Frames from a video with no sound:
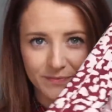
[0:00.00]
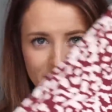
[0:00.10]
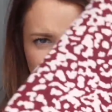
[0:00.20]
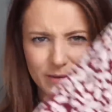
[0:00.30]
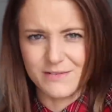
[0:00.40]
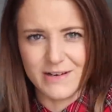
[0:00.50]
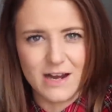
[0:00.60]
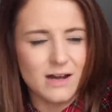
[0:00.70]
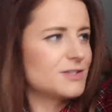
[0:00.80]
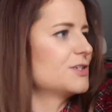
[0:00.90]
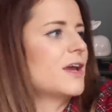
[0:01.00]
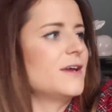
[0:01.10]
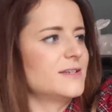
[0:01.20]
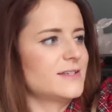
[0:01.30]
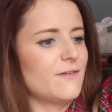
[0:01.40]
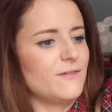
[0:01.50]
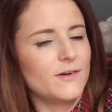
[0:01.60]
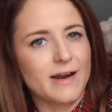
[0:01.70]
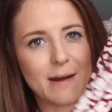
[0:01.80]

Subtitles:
It's always really hard to show you stuff on